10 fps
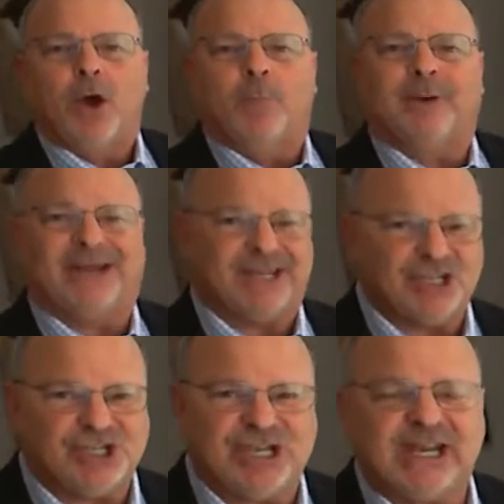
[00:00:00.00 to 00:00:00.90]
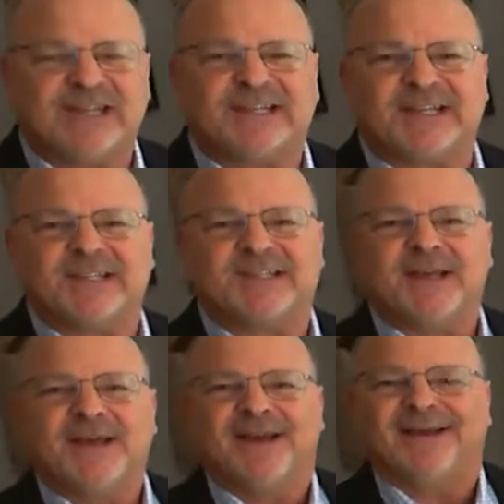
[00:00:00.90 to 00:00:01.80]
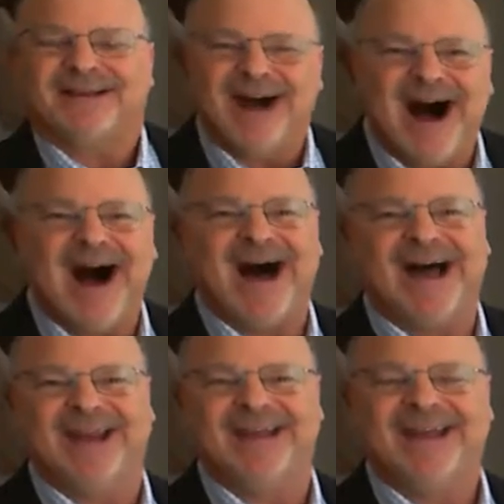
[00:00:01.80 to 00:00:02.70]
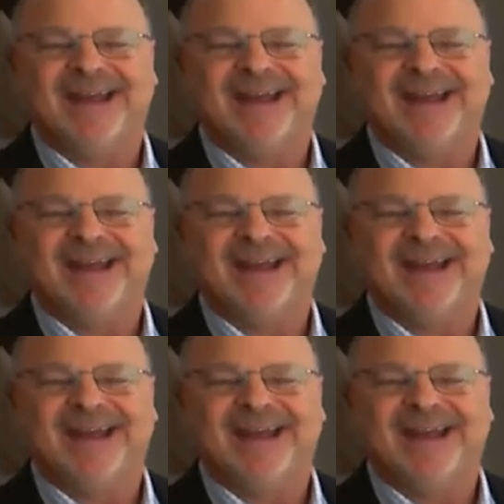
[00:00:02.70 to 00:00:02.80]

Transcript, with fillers: But in Jesus, God